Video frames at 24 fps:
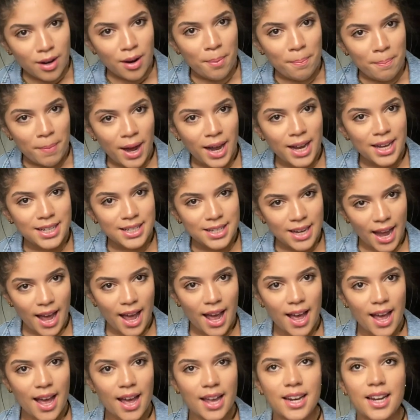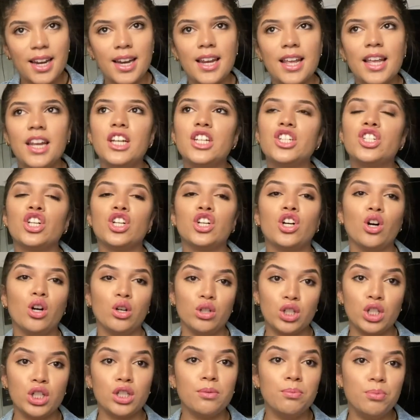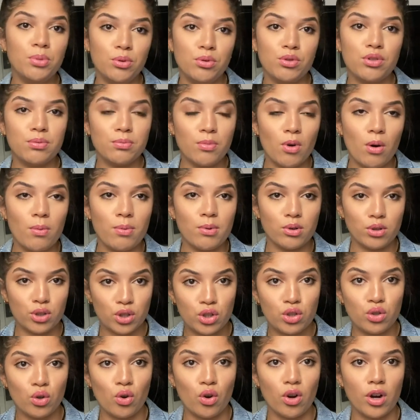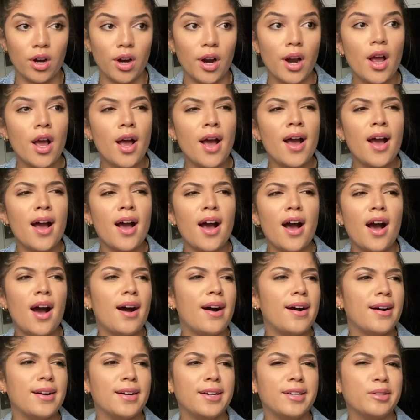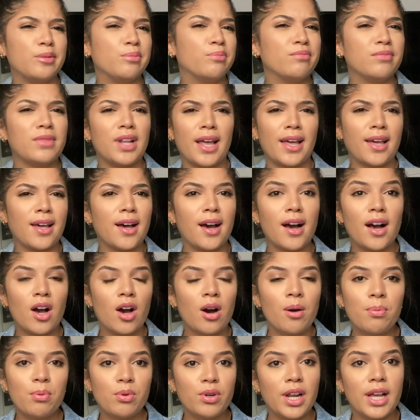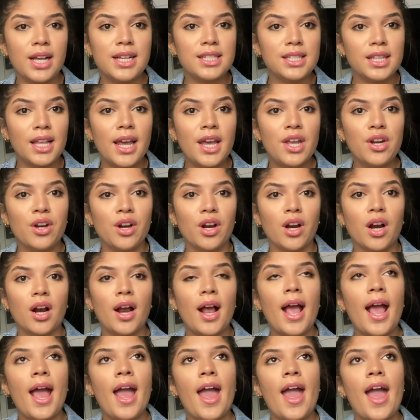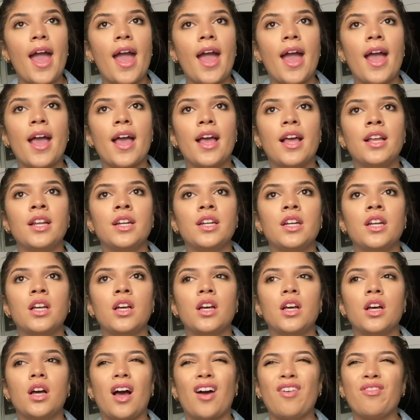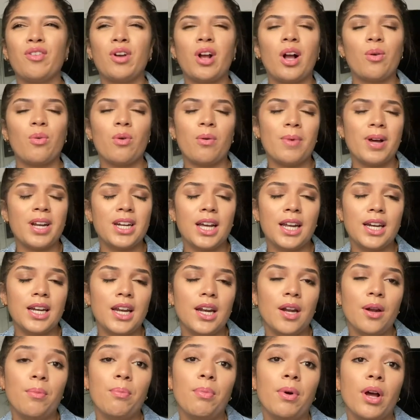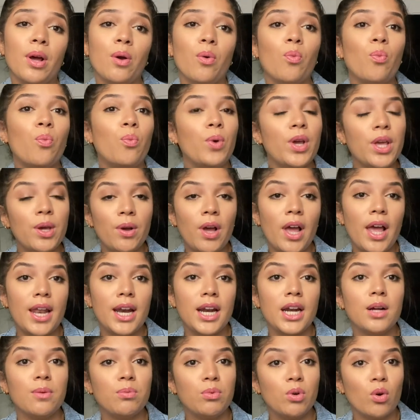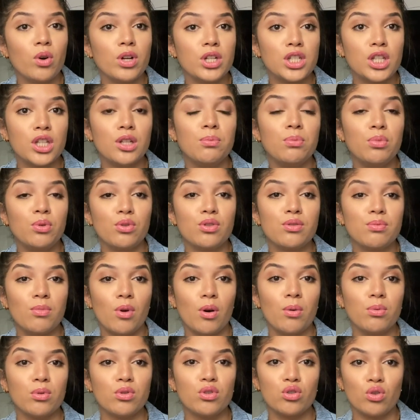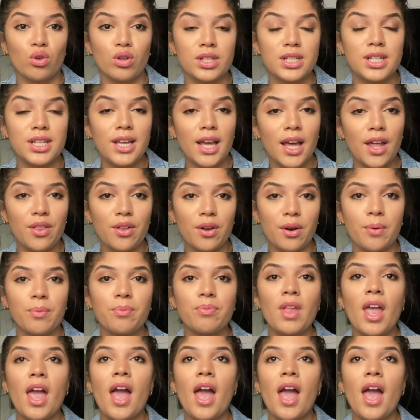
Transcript: my dad needed to go to the Boost Mobile store, like, a couple days later. And I forgot what my dad needed, but we ended up going to the Boost Mobile store together.